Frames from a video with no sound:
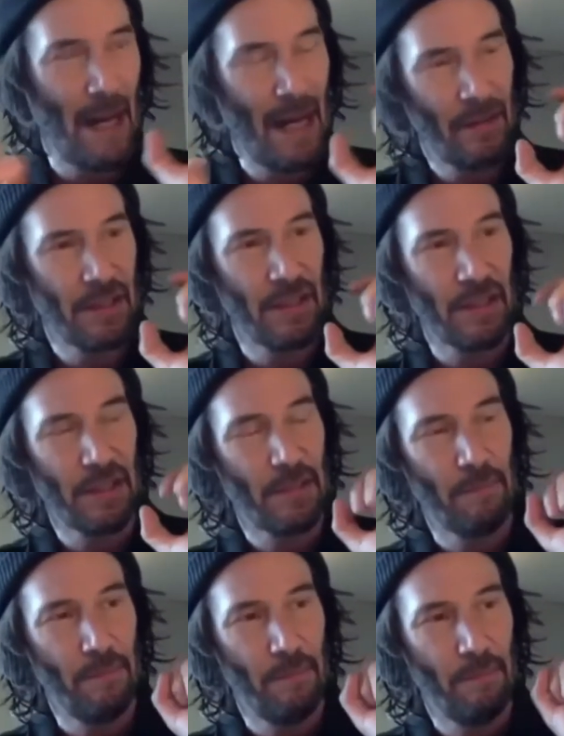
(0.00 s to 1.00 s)
How does
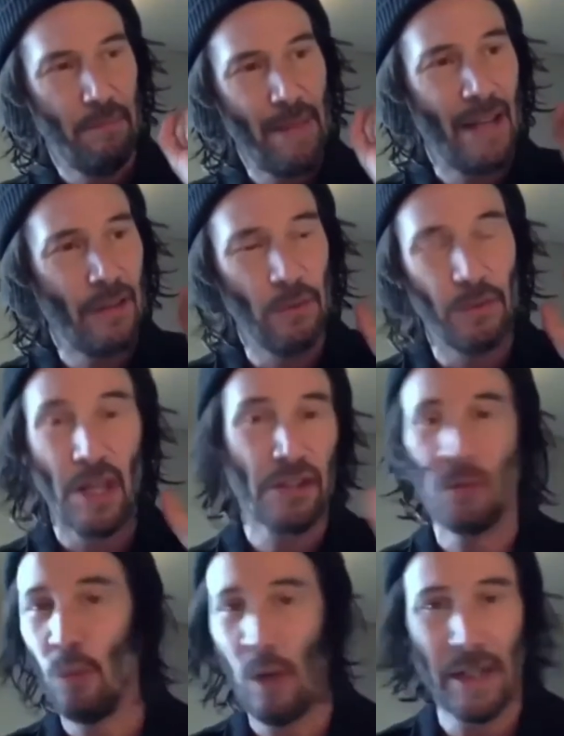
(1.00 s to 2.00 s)
this man who
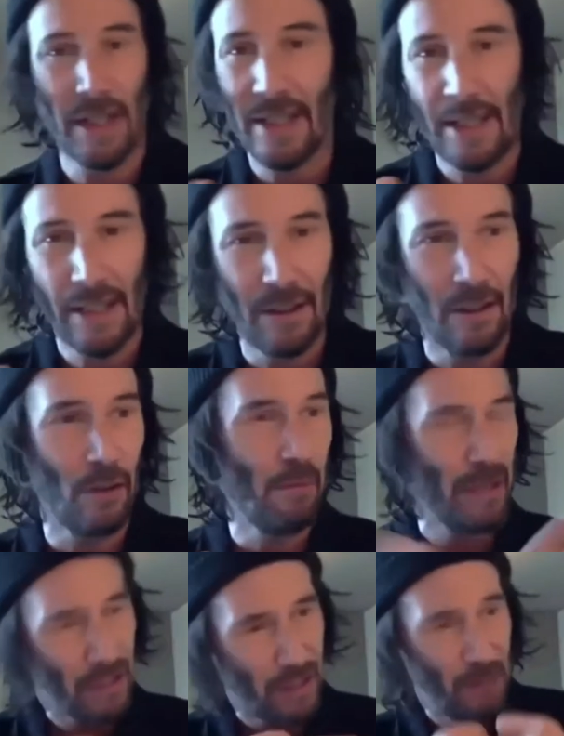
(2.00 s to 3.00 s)
doesn't want to
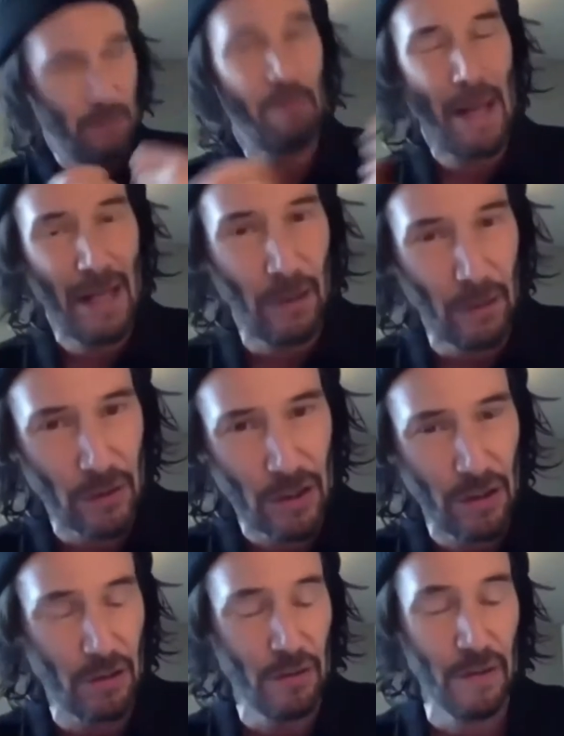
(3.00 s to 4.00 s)
kill but is compelled
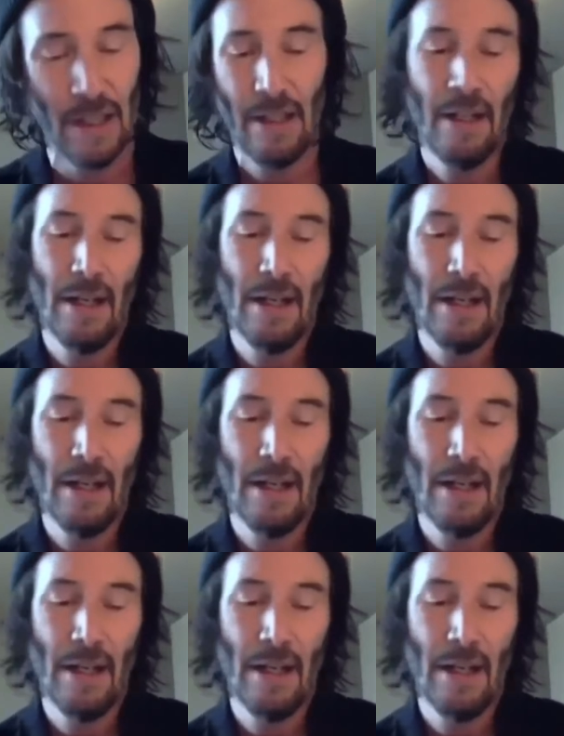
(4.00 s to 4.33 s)
to,